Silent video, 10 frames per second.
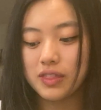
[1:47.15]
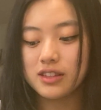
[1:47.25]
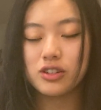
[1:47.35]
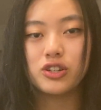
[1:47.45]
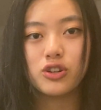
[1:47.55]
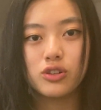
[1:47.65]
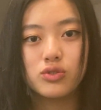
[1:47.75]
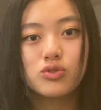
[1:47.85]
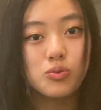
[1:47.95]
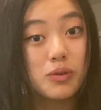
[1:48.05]
that's going to turn
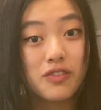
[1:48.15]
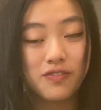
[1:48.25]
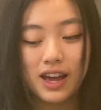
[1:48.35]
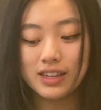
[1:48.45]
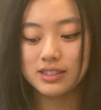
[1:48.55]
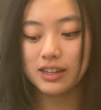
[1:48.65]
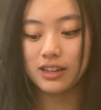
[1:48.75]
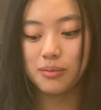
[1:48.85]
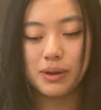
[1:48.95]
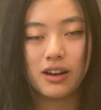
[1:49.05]
super fast in
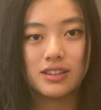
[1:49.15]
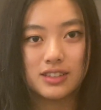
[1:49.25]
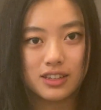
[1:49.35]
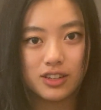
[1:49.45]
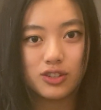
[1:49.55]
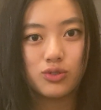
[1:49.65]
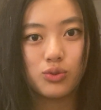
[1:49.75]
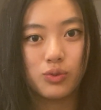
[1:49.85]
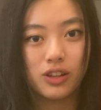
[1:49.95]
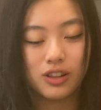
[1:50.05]
comparison
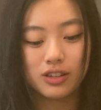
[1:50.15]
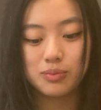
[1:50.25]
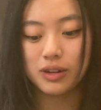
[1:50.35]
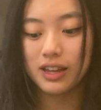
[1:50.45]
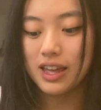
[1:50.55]
to the clock spring.